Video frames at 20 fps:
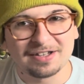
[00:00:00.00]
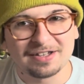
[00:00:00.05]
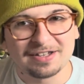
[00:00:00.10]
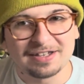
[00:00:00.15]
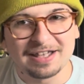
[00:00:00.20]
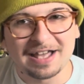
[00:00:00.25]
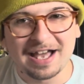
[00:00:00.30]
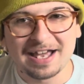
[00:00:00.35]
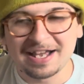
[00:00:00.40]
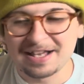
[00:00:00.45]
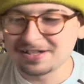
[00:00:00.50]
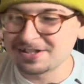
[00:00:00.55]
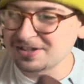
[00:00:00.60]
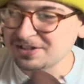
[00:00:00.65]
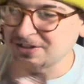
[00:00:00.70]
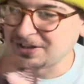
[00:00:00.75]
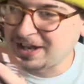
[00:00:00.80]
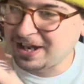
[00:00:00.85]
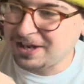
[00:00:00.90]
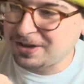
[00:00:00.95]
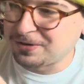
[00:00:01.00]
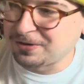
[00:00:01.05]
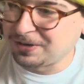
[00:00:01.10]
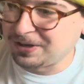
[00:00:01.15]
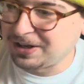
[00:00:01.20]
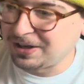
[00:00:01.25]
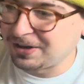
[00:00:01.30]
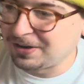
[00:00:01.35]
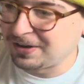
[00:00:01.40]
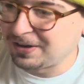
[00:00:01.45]
Yeah, he has his little acorn
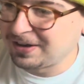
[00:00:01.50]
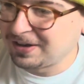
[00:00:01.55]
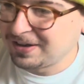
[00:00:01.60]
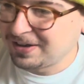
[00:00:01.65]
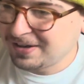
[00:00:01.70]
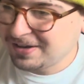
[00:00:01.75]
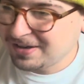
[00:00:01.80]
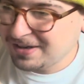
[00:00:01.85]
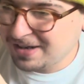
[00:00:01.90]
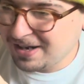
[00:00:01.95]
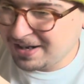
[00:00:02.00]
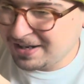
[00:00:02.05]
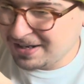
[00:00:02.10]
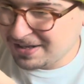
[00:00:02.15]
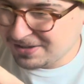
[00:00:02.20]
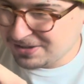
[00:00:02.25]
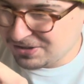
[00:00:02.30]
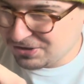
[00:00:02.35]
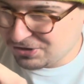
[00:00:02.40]
here, and he doesn't